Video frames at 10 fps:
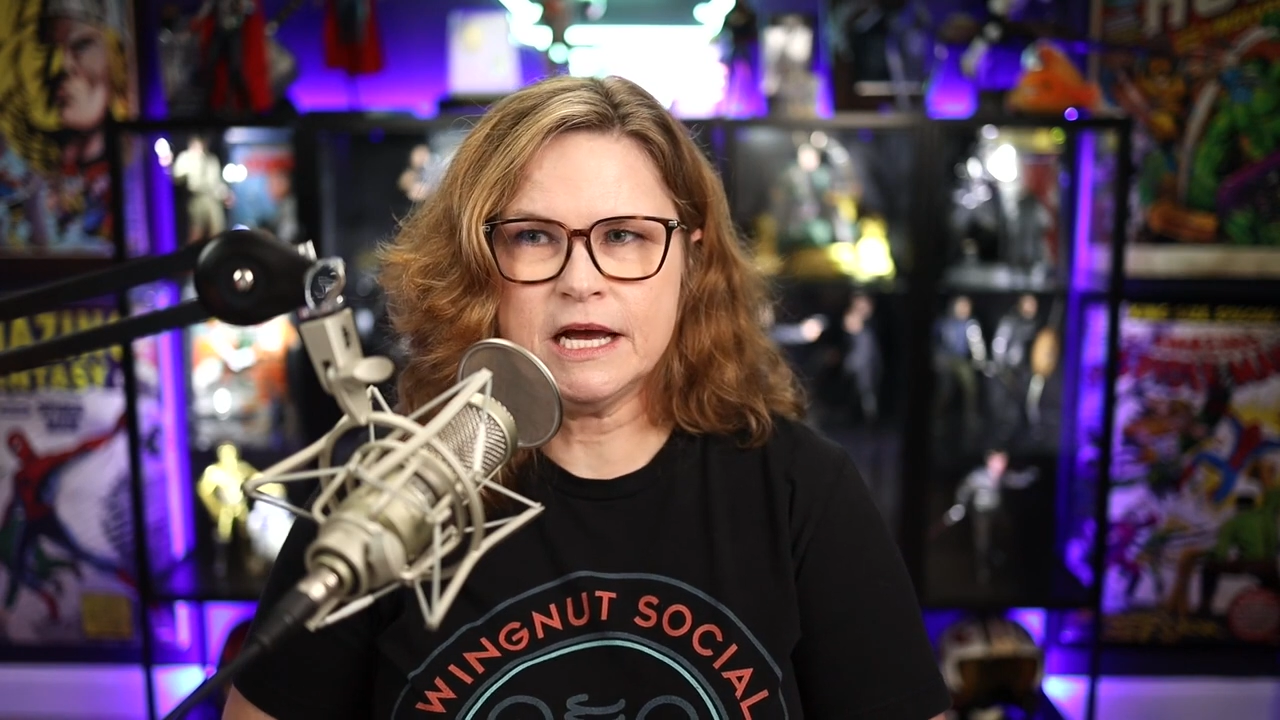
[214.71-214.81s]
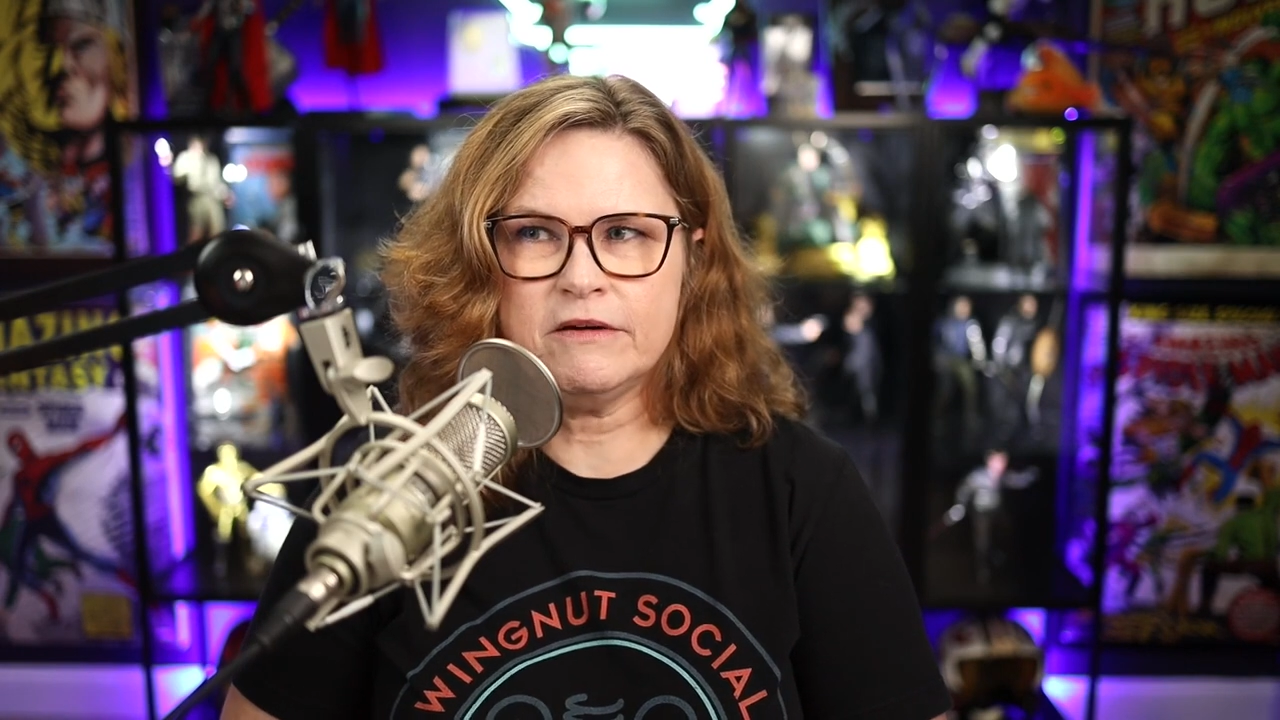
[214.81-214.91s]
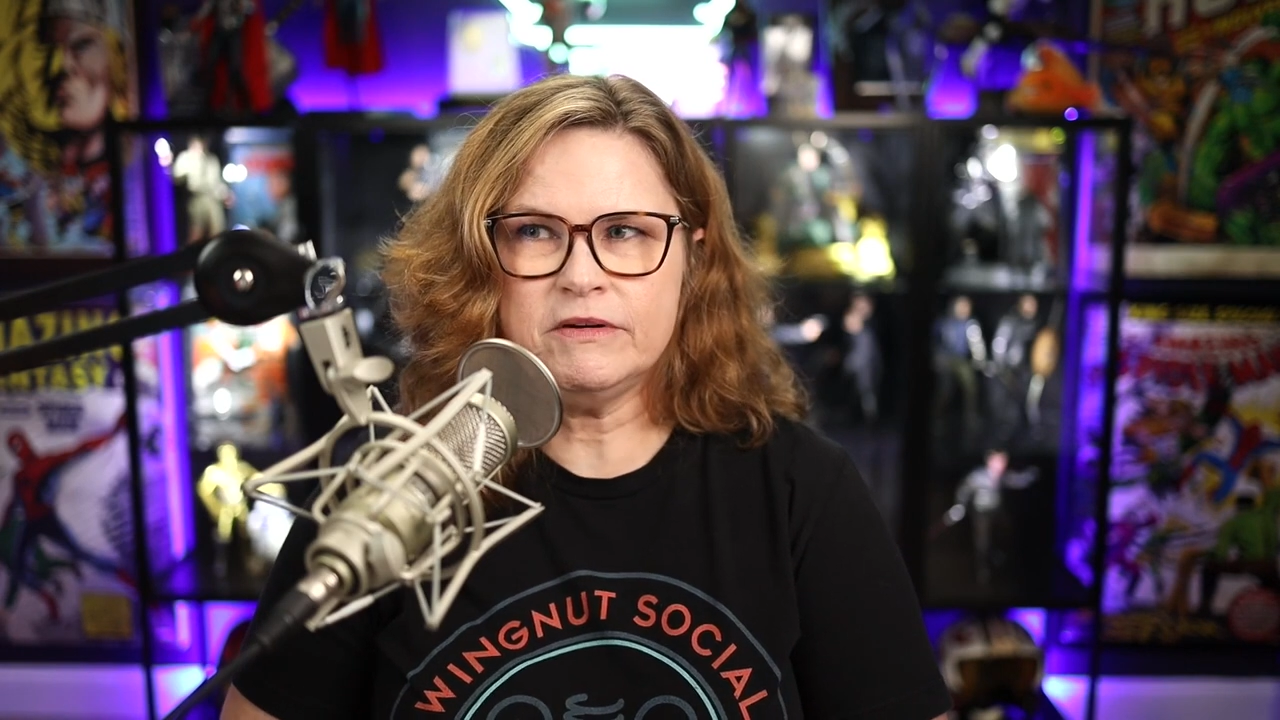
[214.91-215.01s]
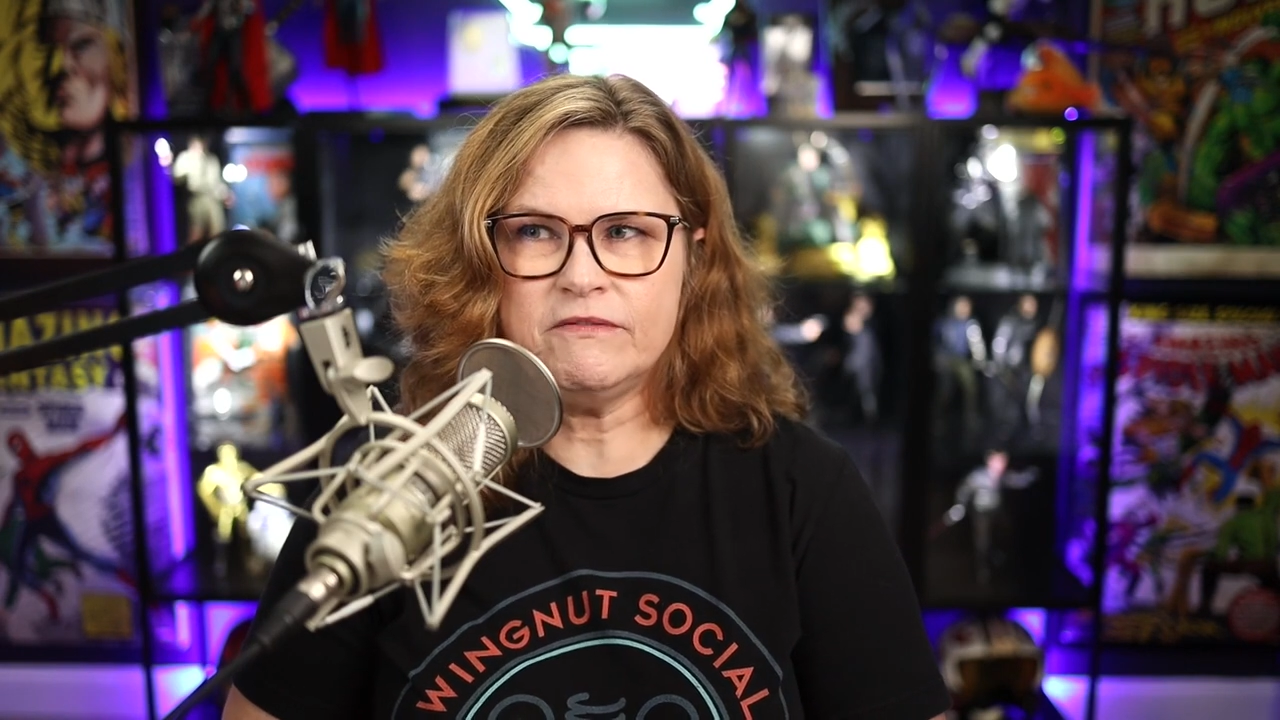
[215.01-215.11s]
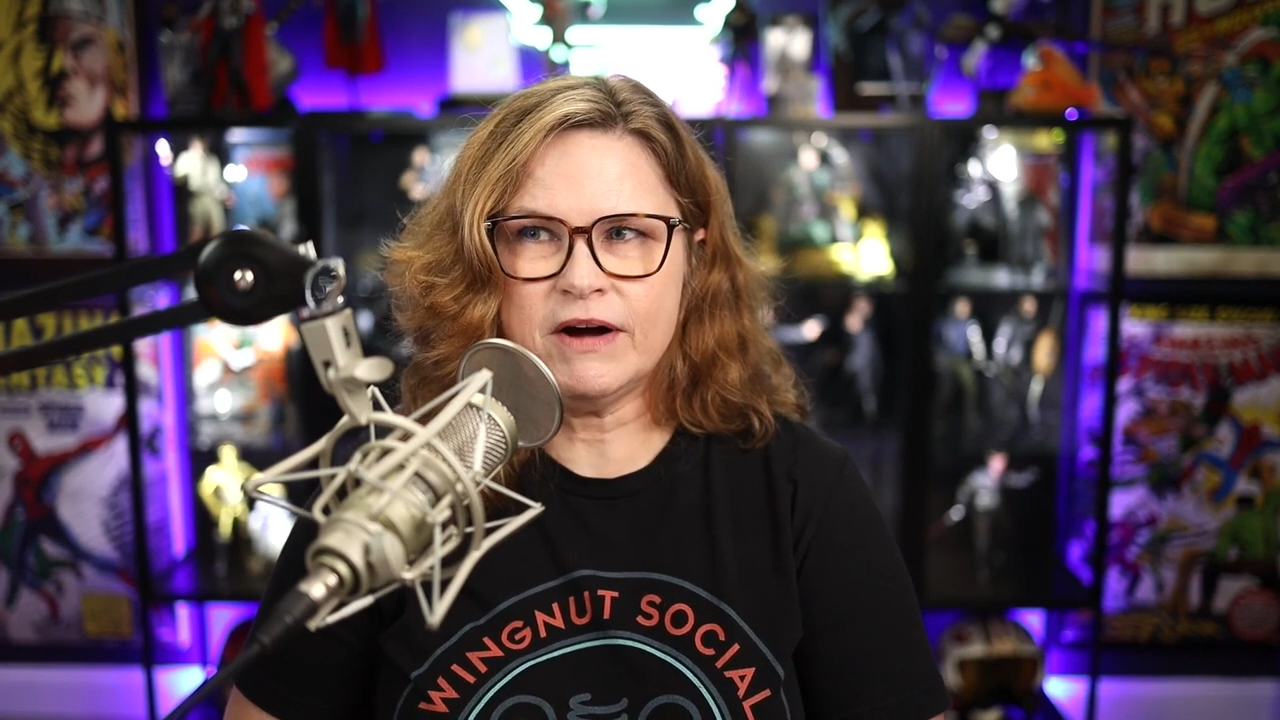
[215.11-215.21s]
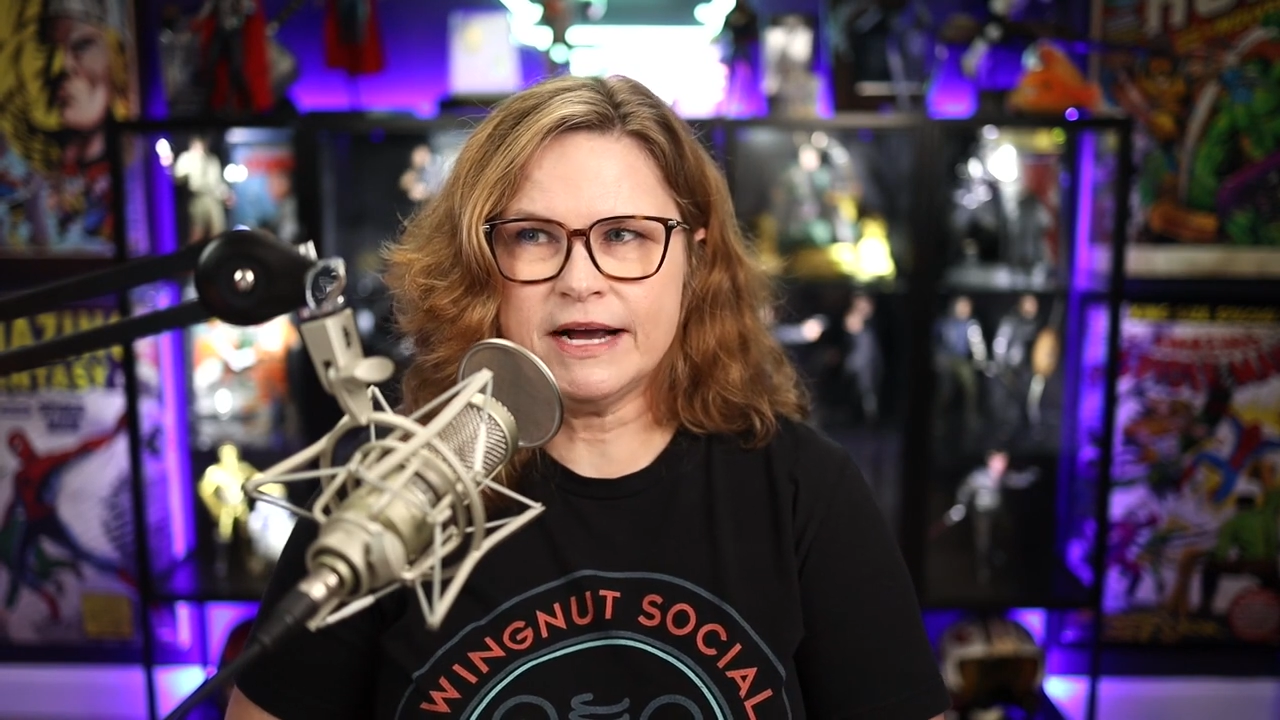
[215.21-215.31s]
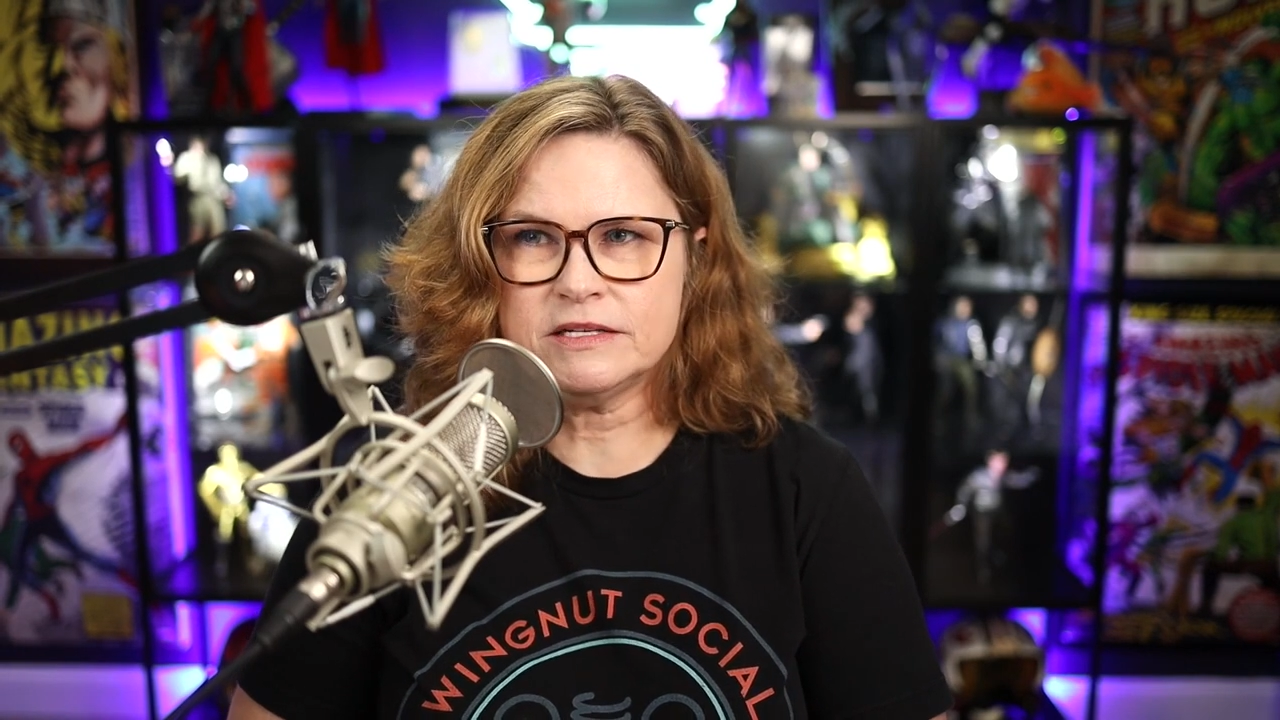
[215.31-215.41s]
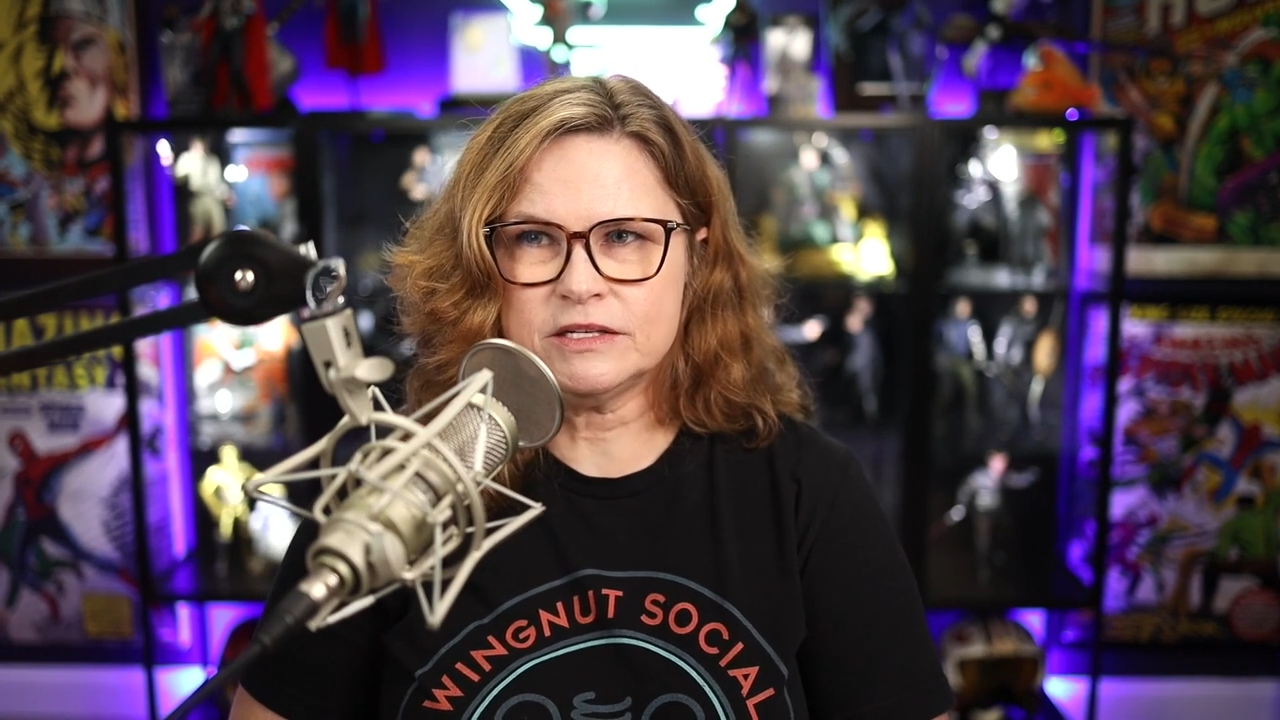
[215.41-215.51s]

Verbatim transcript: of advice